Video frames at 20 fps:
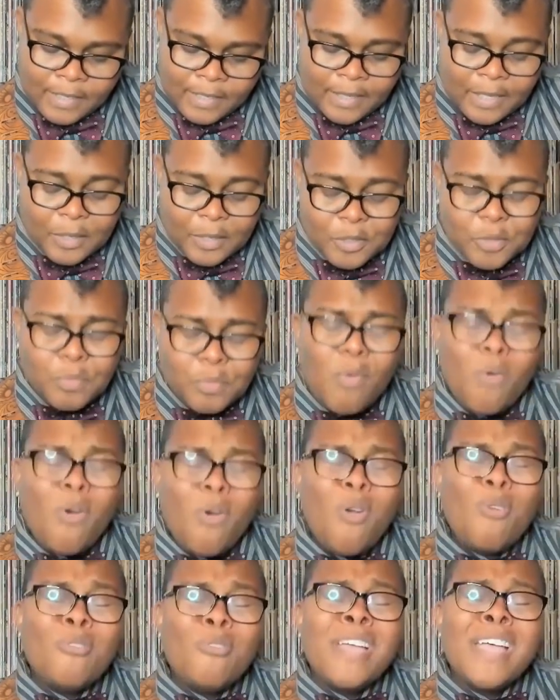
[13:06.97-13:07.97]
There's
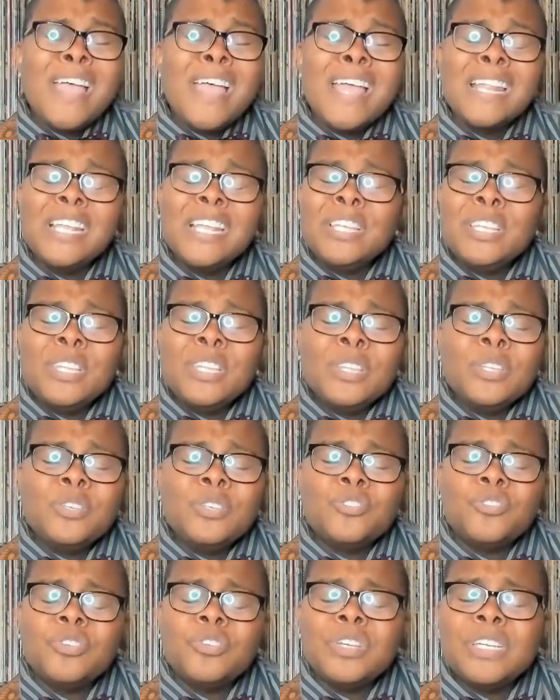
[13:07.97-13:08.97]
more red in the
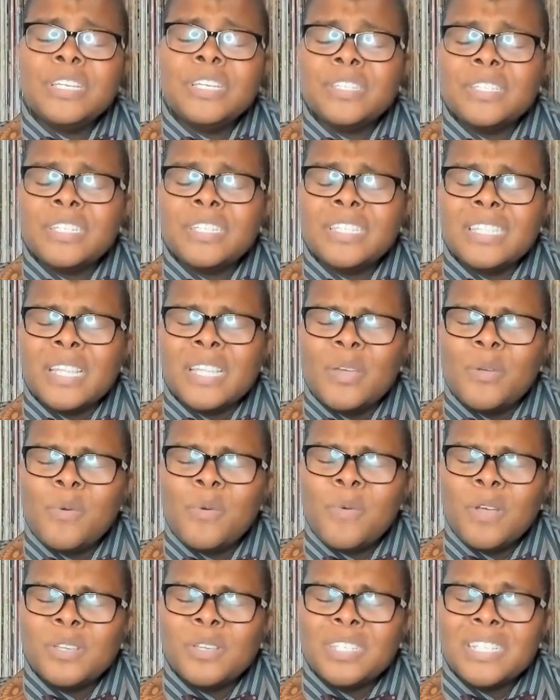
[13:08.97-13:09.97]
trees than there
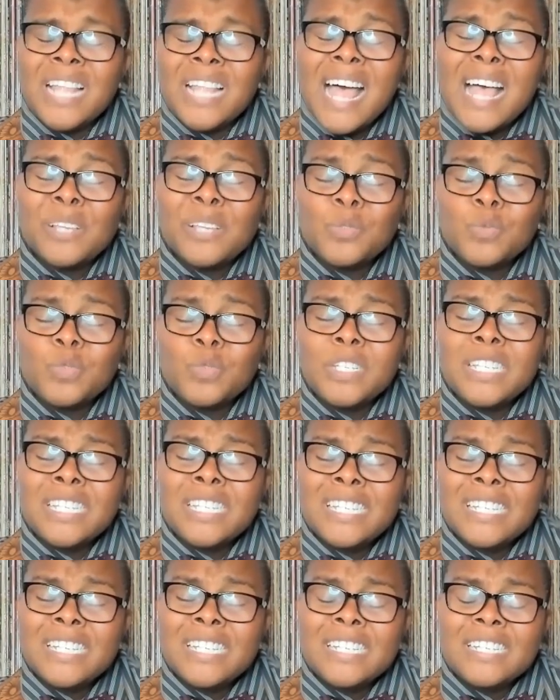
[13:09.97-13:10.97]
was last week,
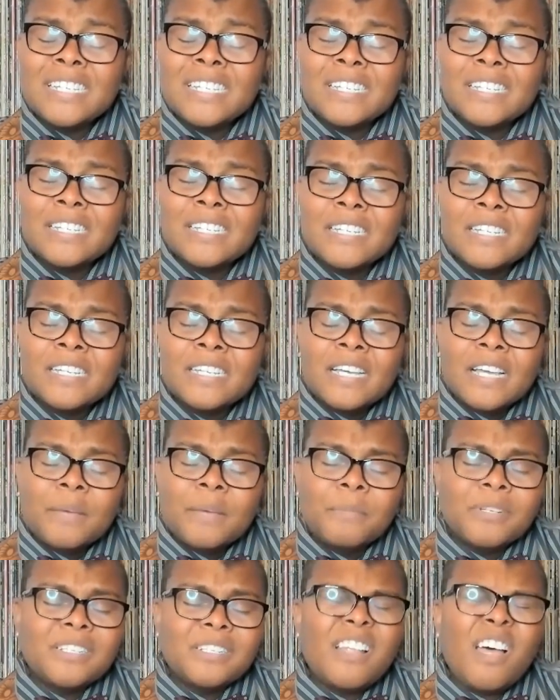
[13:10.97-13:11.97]

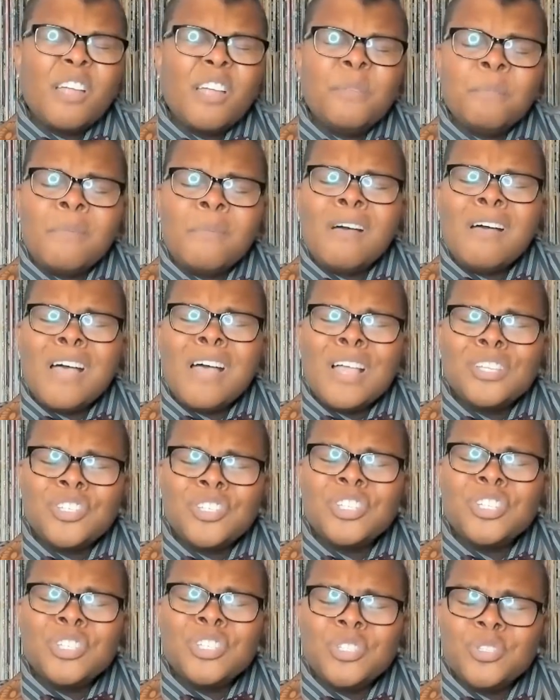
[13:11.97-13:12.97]
but not much
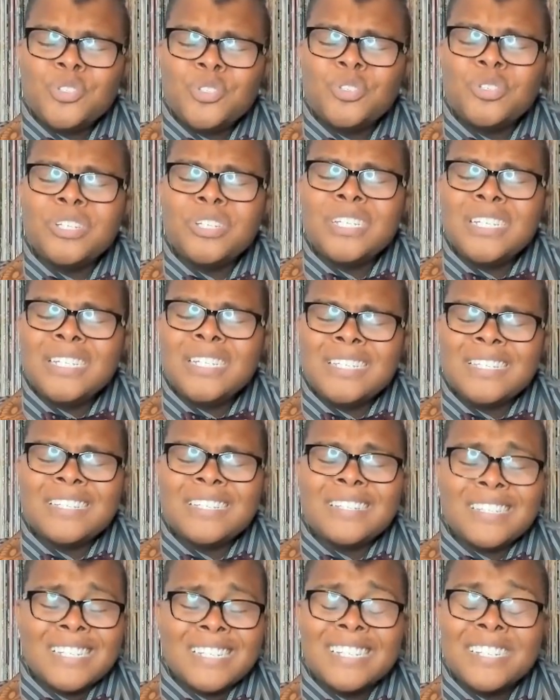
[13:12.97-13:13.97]
in the trees
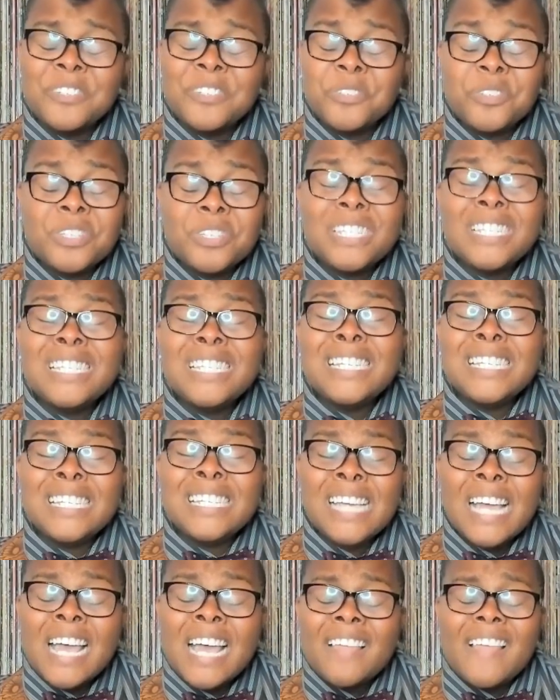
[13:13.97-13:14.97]
in Tennessee.
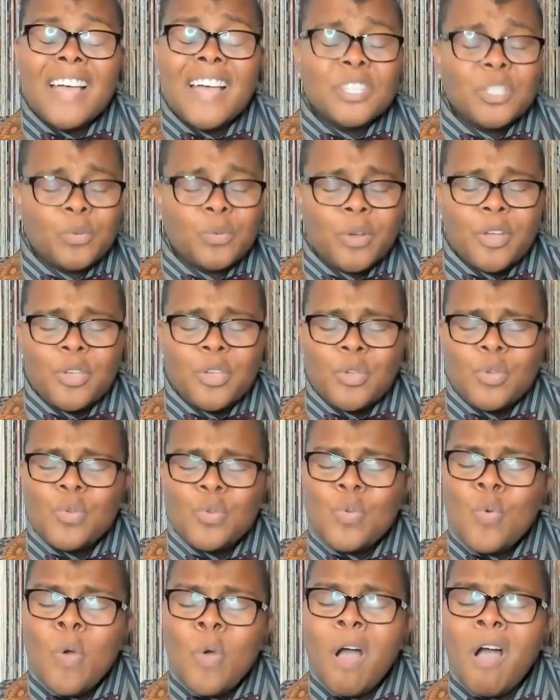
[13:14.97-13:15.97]
That's where
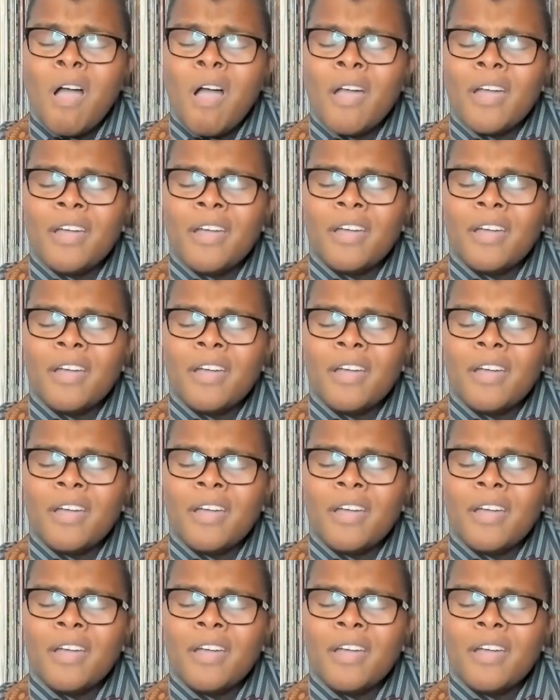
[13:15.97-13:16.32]
you are.